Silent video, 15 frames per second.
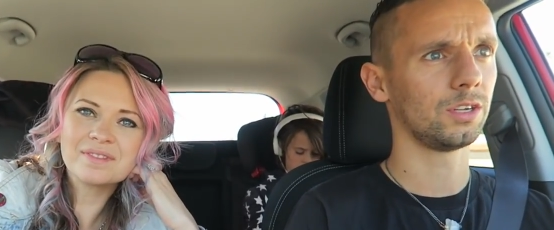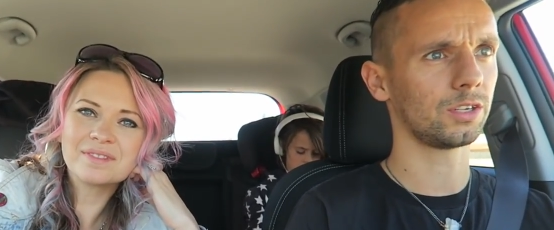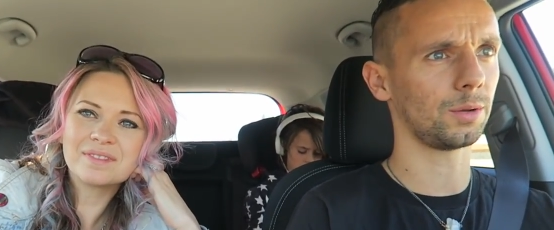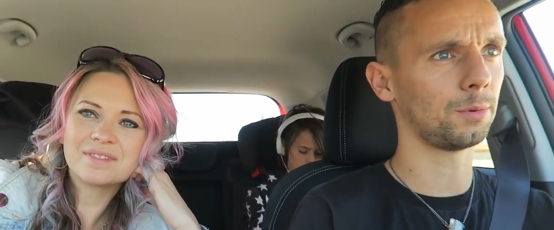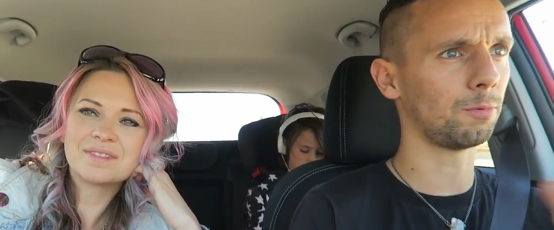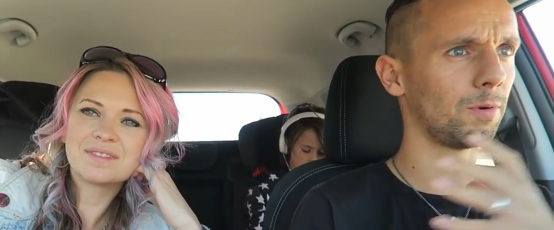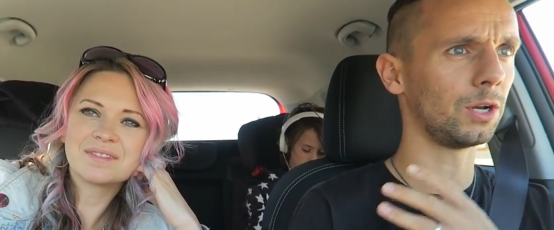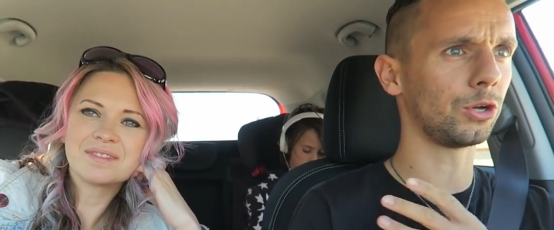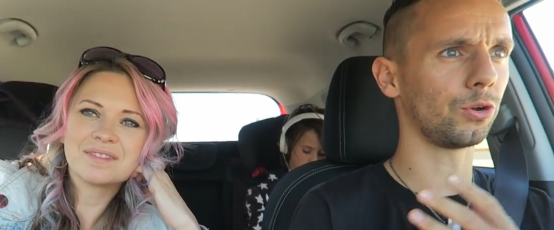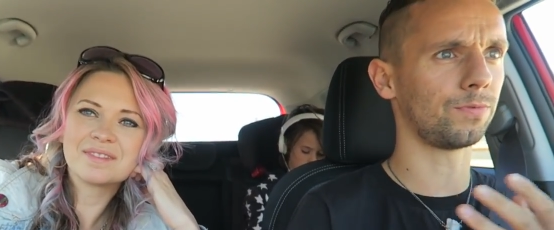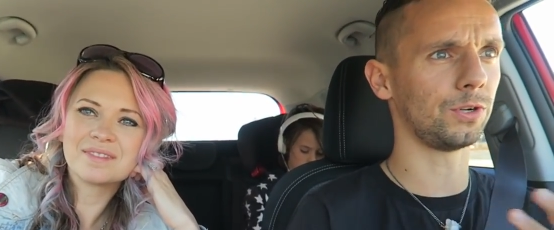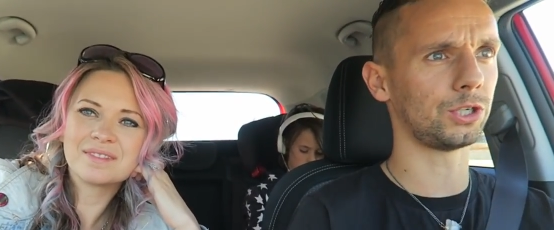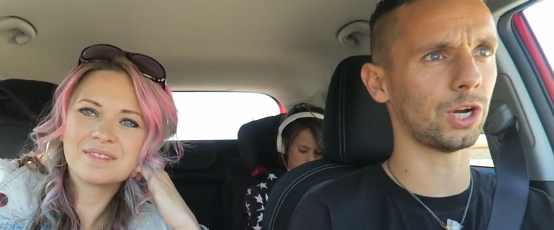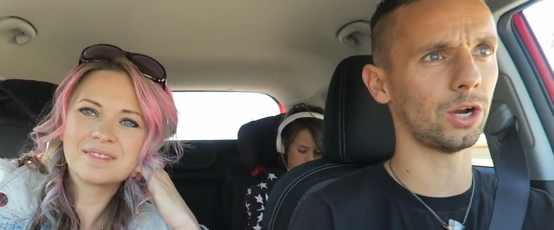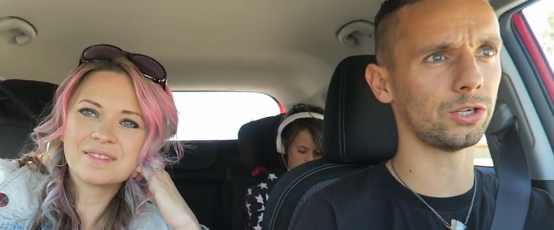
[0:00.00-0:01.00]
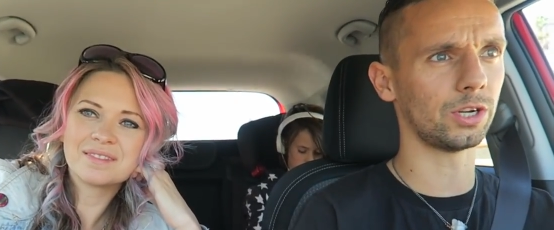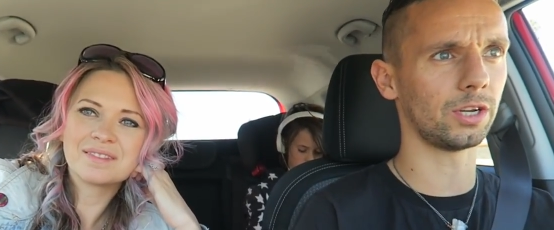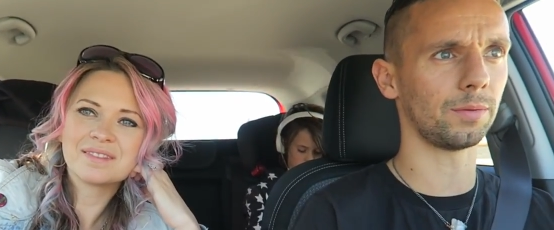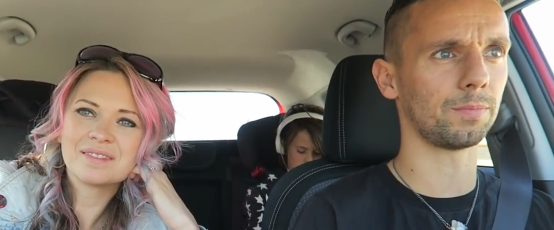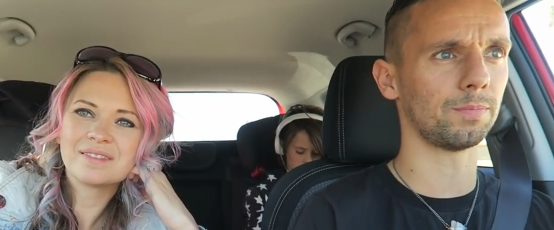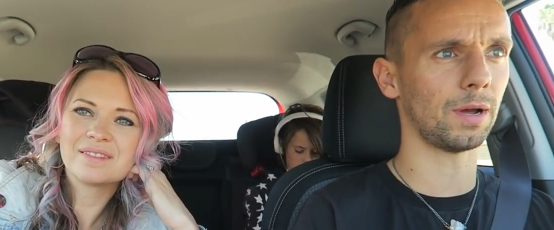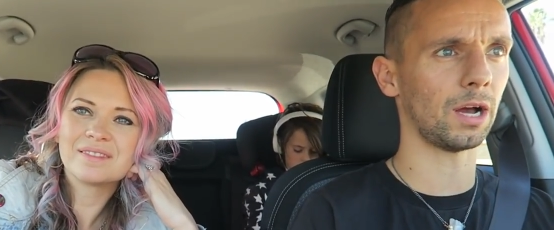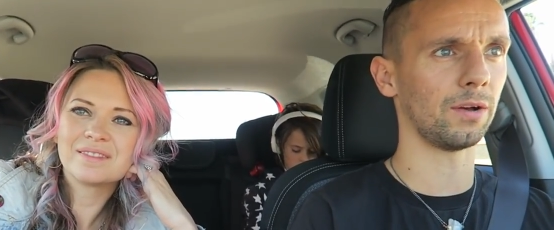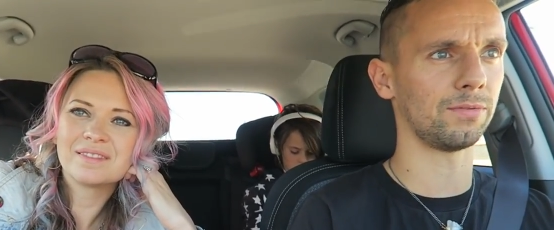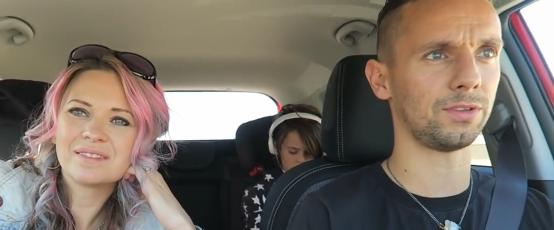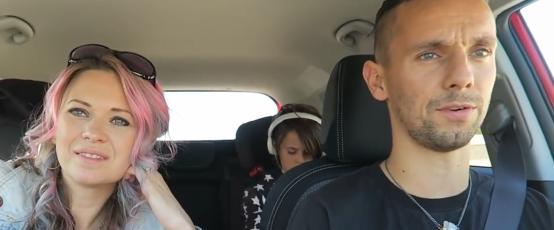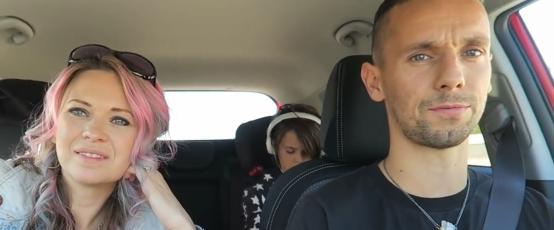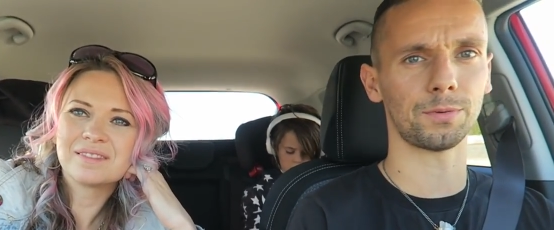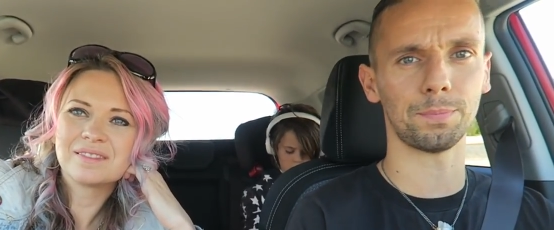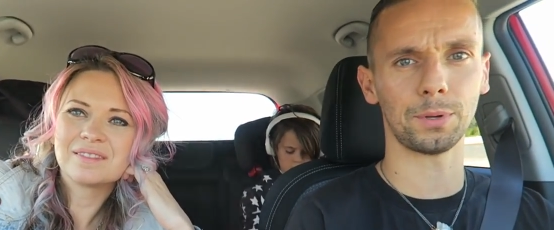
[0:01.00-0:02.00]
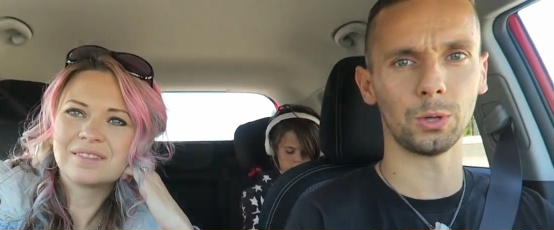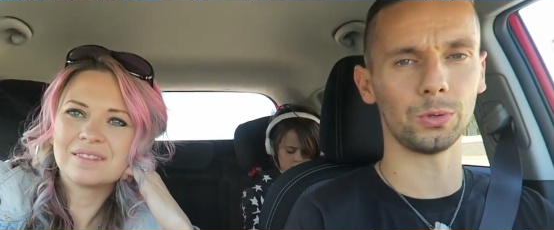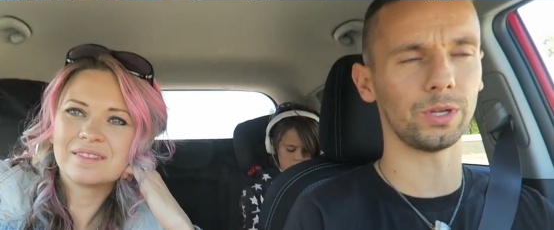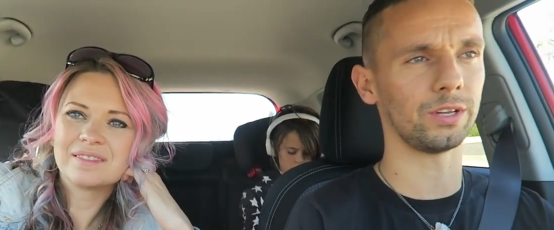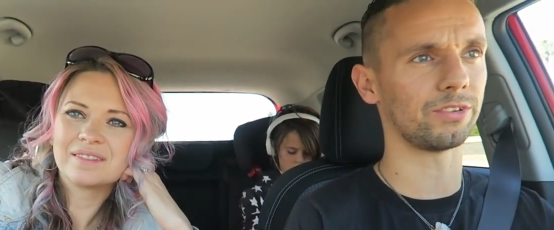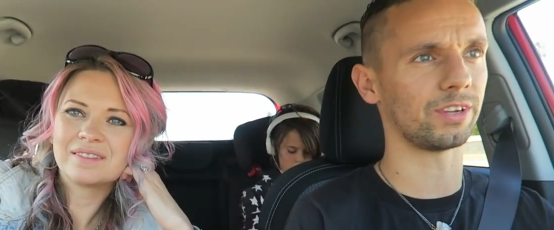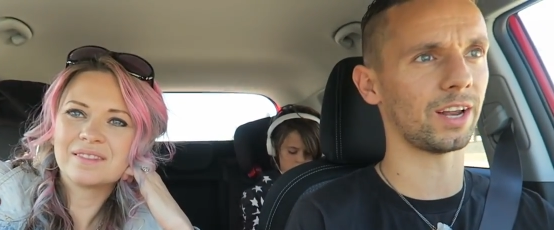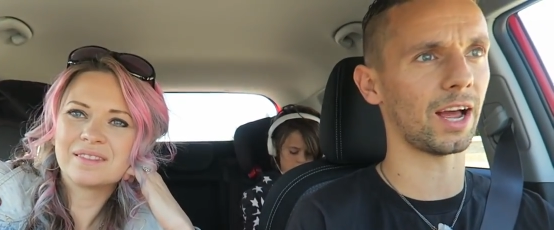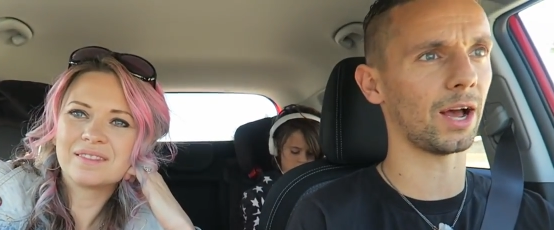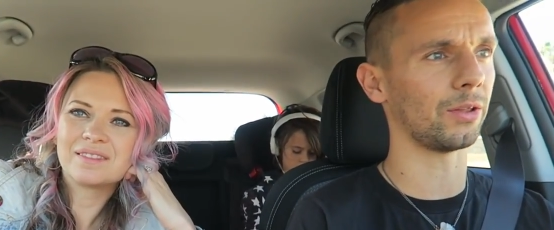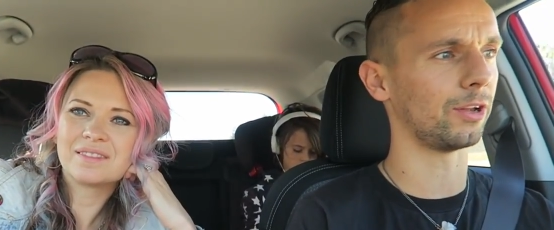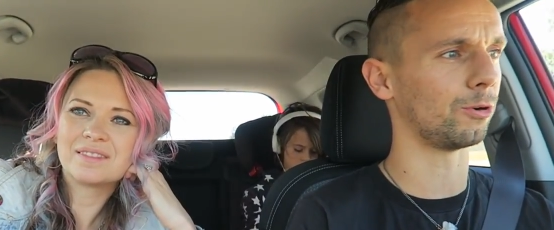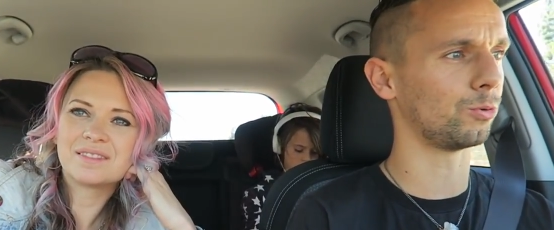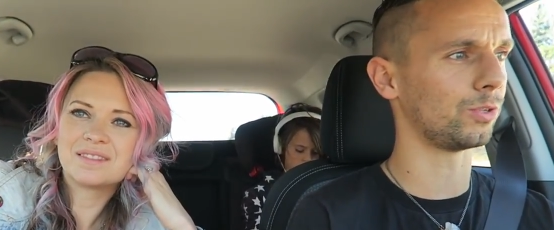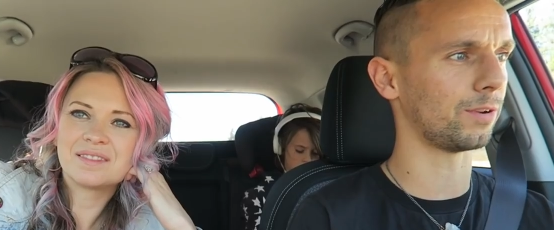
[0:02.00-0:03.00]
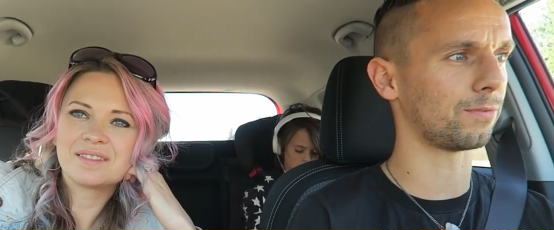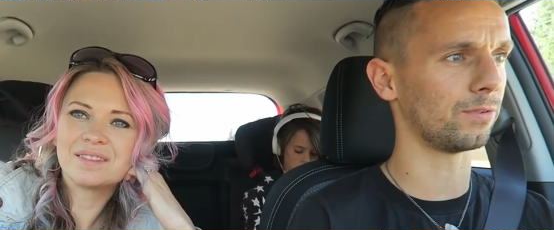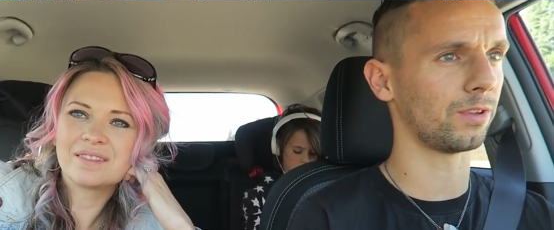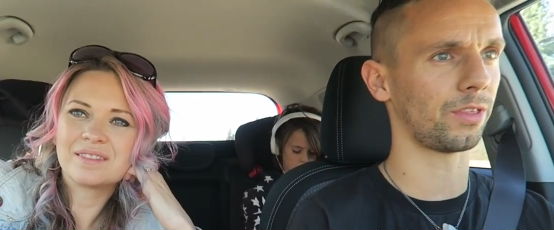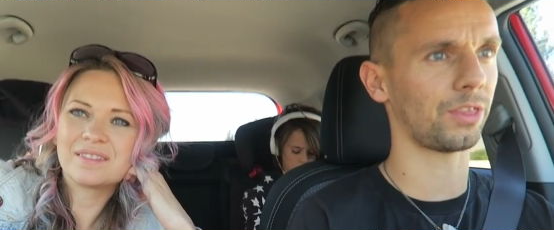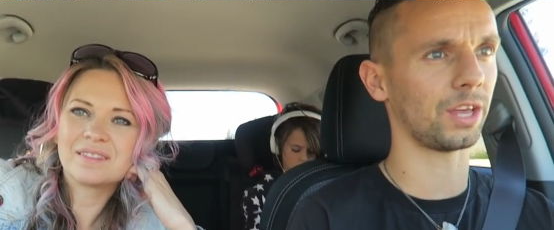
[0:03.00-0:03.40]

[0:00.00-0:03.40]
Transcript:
Speaker 1: It's going to be really good for Jojo, the amount of different buildings and how they're all different